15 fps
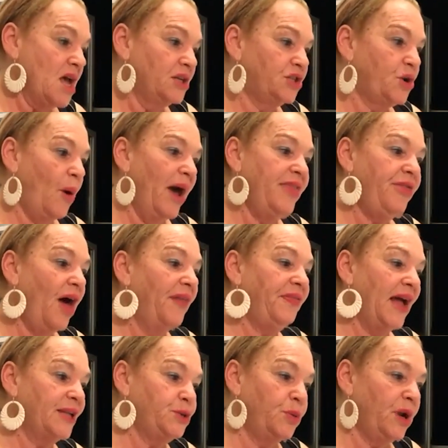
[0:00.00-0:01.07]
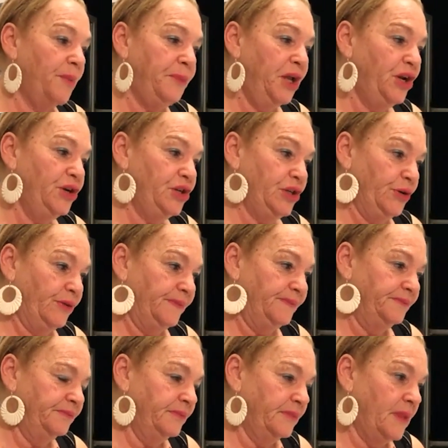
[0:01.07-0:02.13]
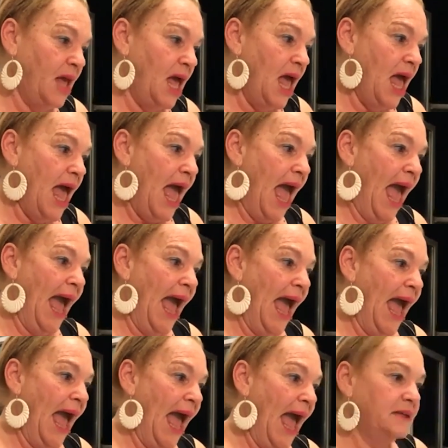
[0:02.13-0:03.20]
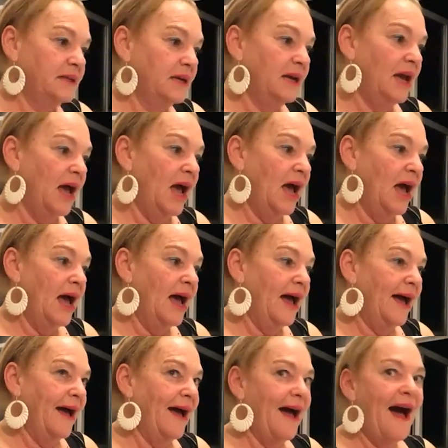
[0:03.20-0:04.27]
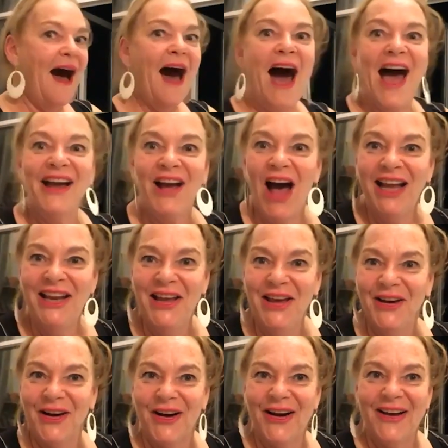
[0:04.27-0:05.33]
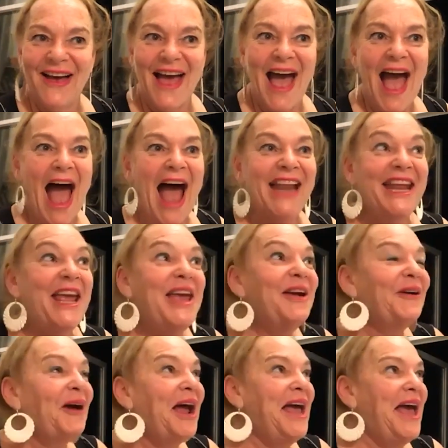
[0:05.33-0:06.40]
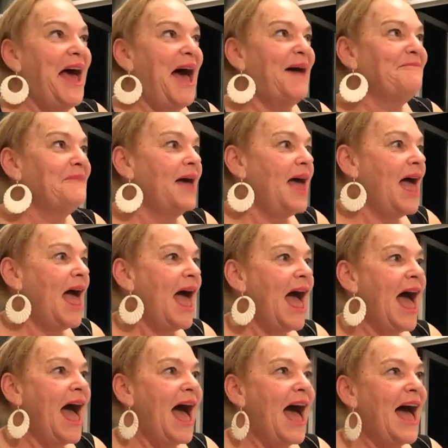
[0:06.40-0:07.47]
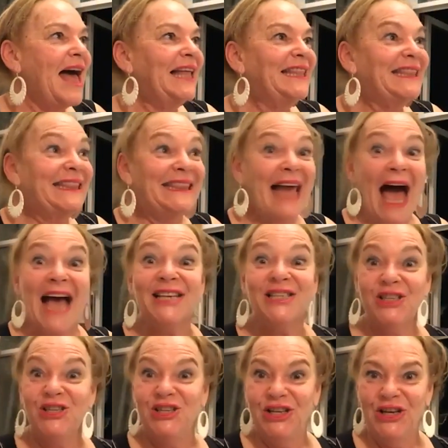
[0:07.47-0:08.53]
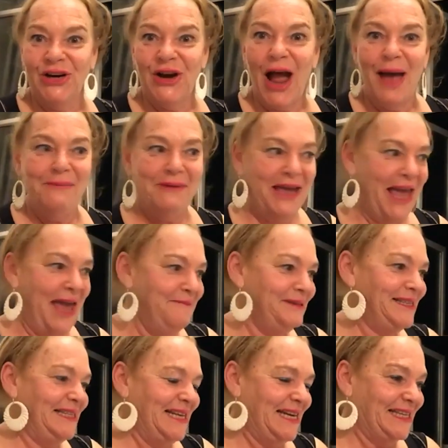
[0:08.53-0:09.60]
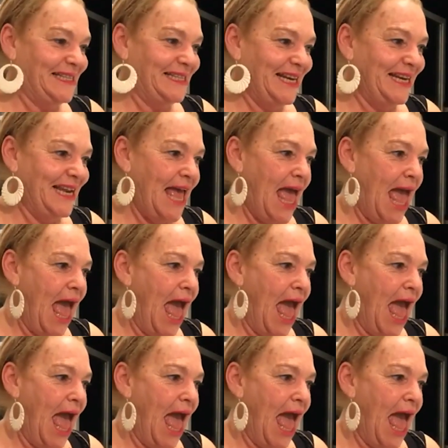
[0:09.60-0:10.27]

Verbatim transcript: So I thought that's what I'm going to do. And I got here. And here I am. Last year, I became a citizen.